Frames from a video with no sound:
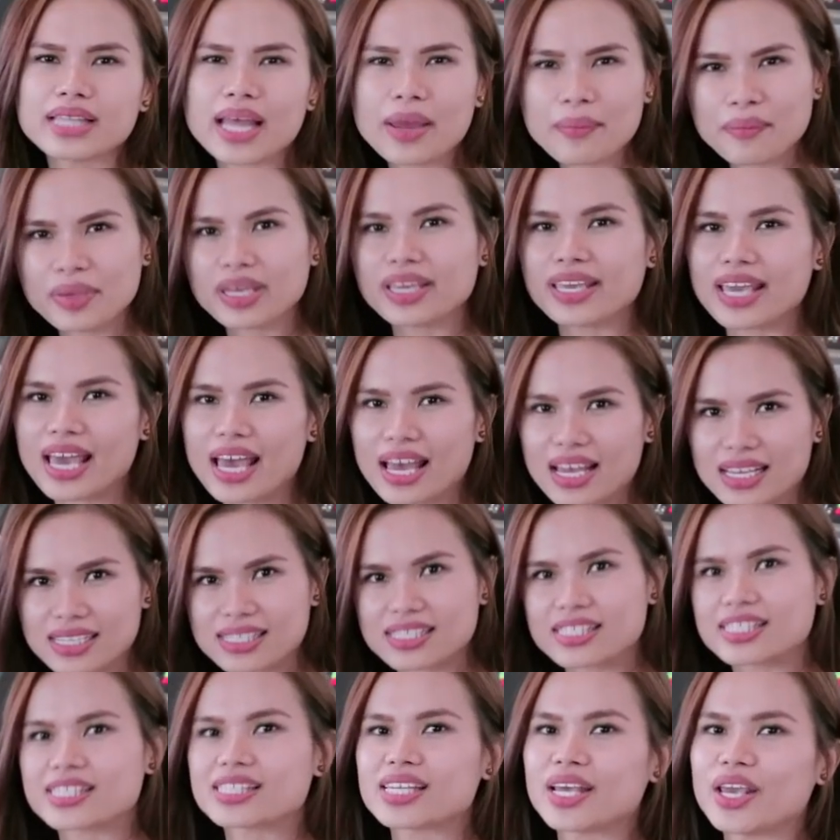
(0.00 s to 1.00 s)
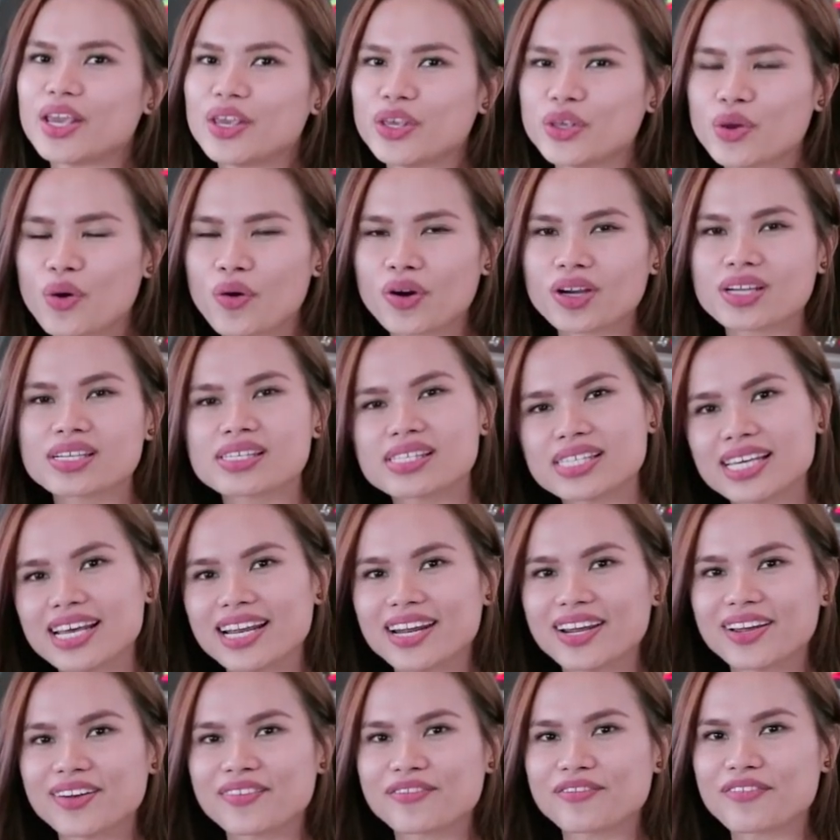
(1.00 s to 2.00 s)
Let me guess, you're
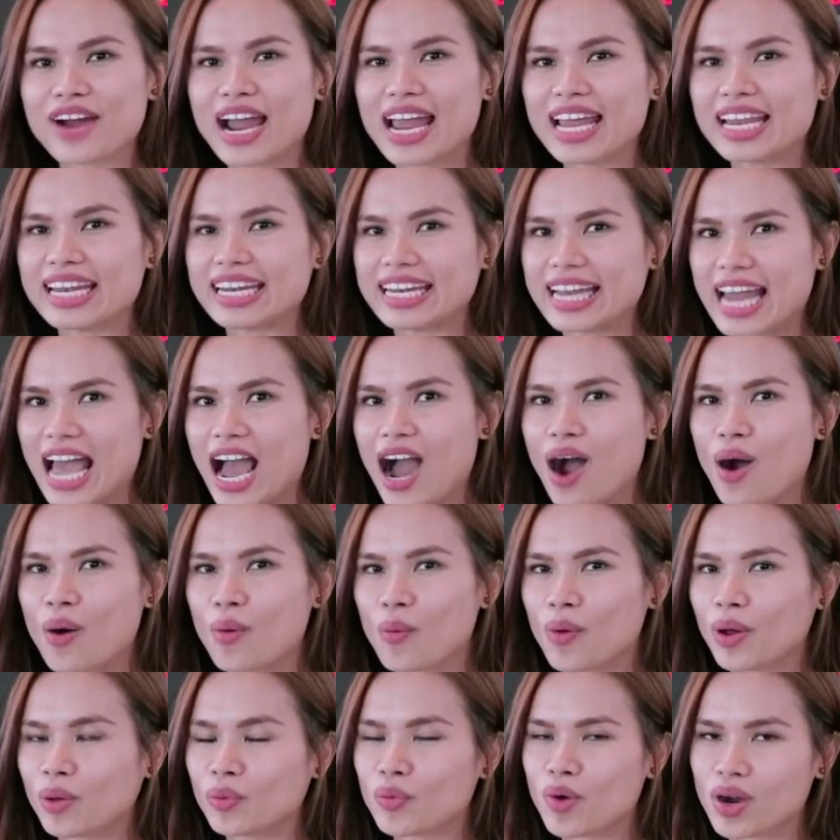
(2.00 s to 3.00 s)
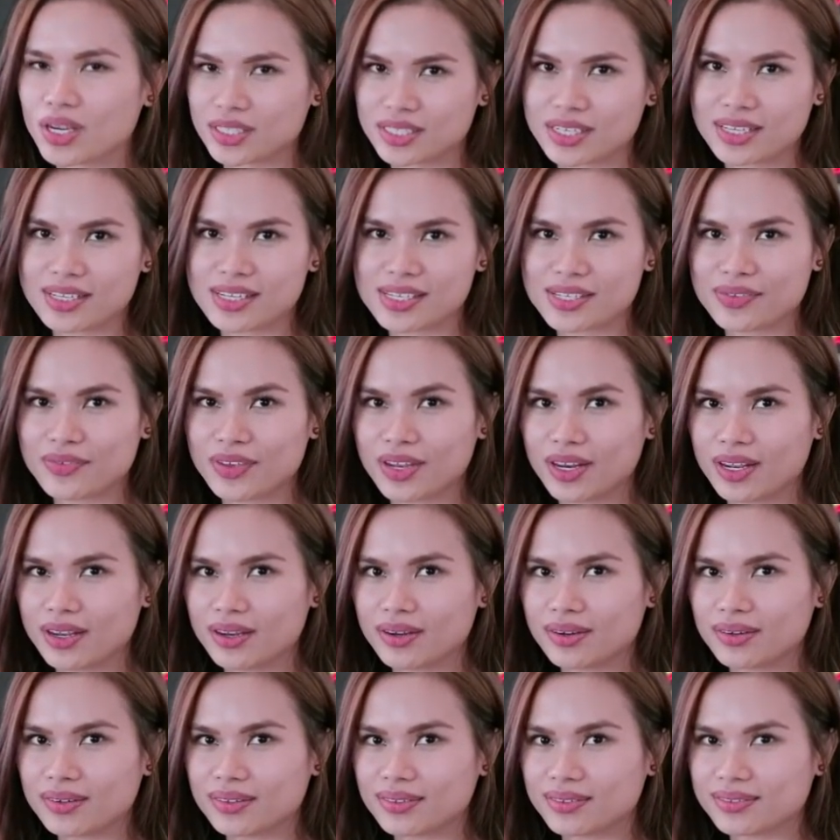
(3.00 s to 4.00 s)
sitting right now while watching this
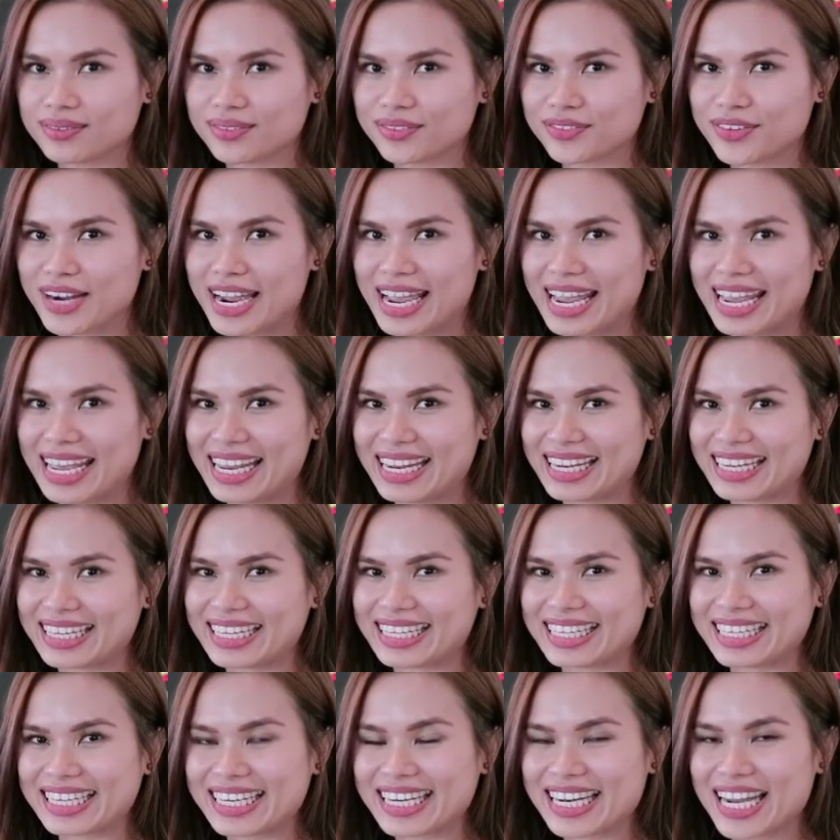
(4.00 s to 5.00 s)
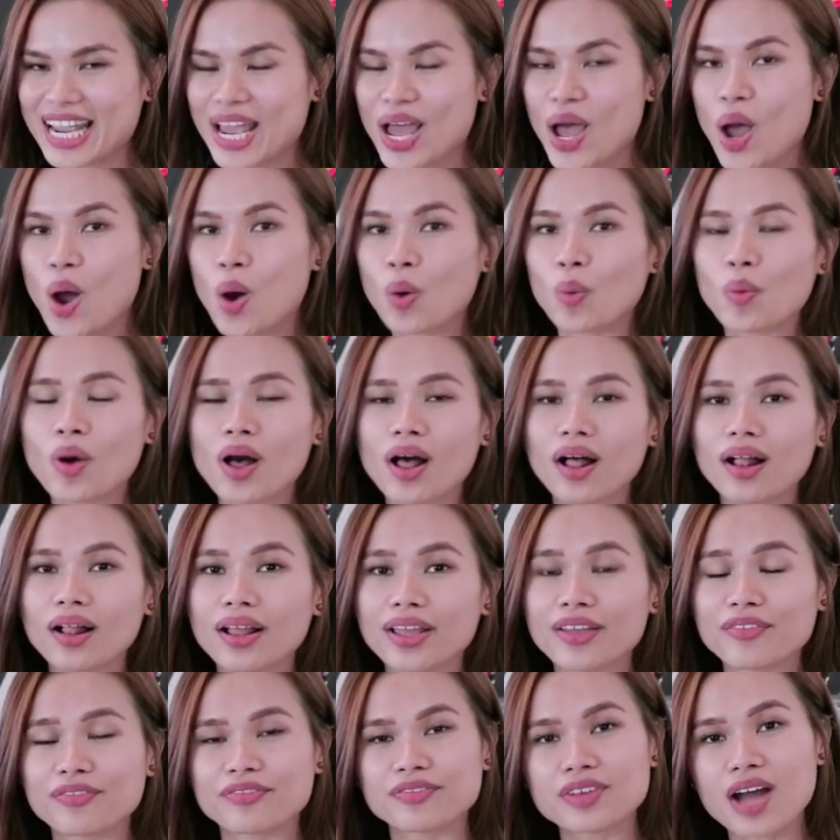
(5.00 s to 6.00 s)
video, right?
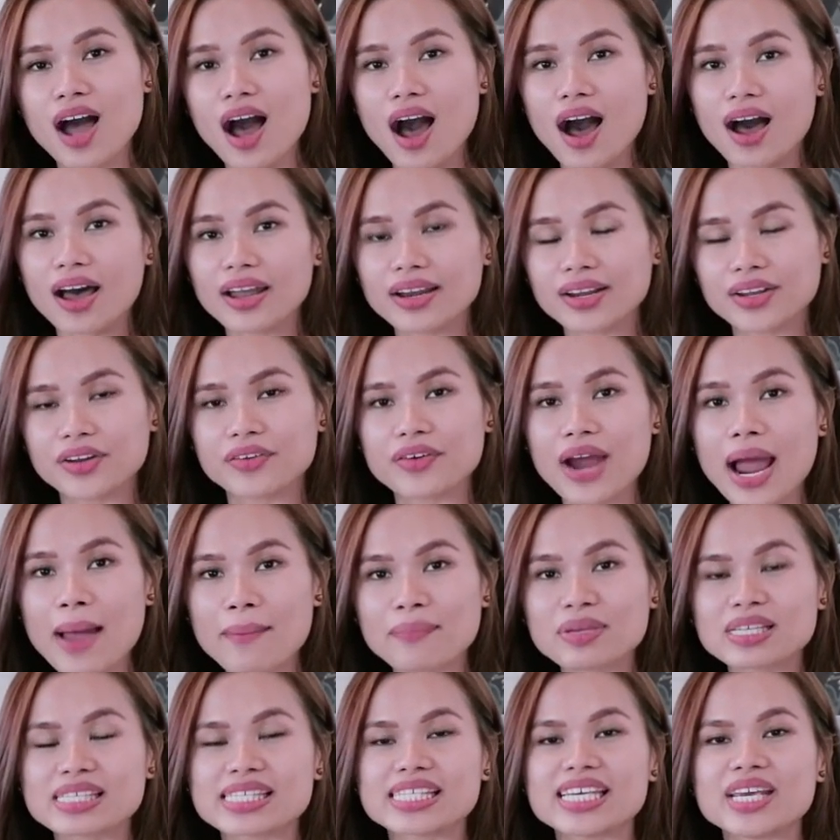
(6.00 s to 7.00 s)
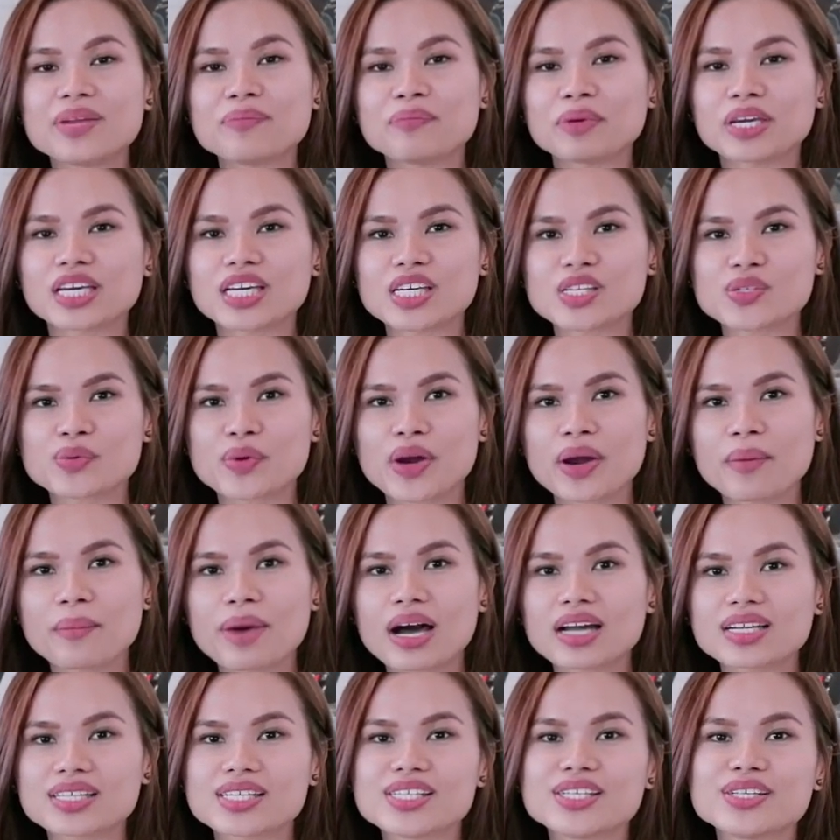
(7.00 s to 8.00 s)
Well, if not, grab a seat because we're
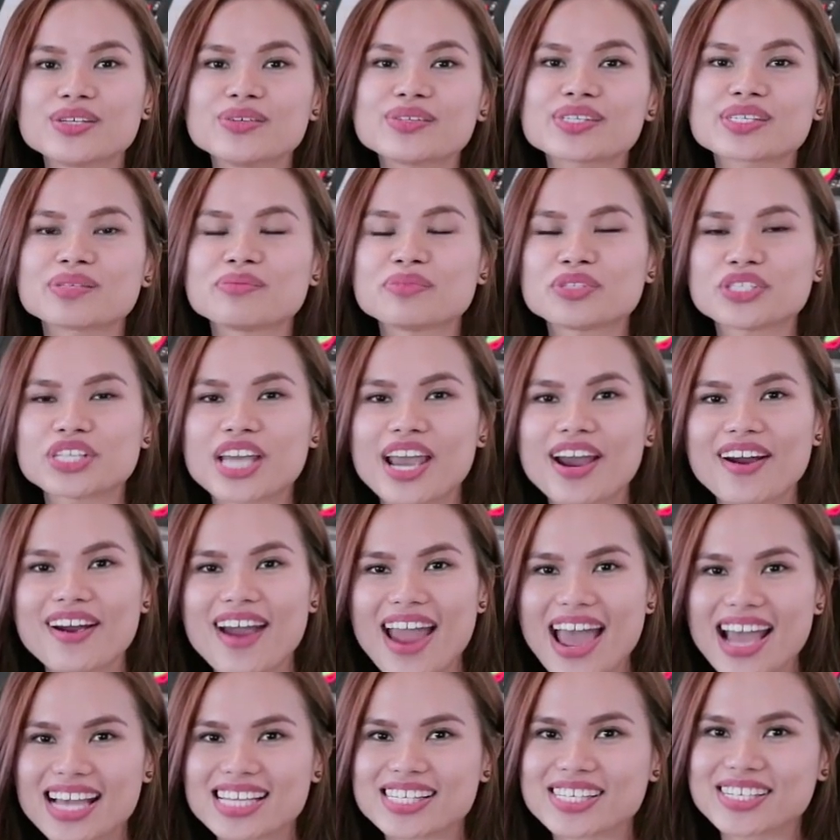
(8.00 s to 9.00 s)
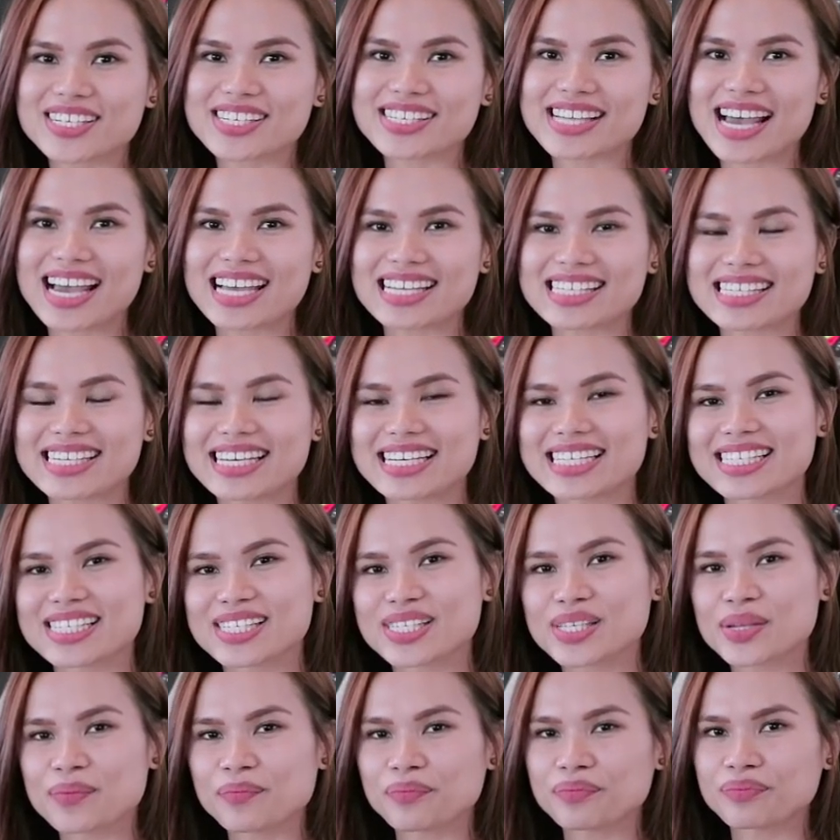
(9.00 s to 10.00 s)
about to do some chair exercises.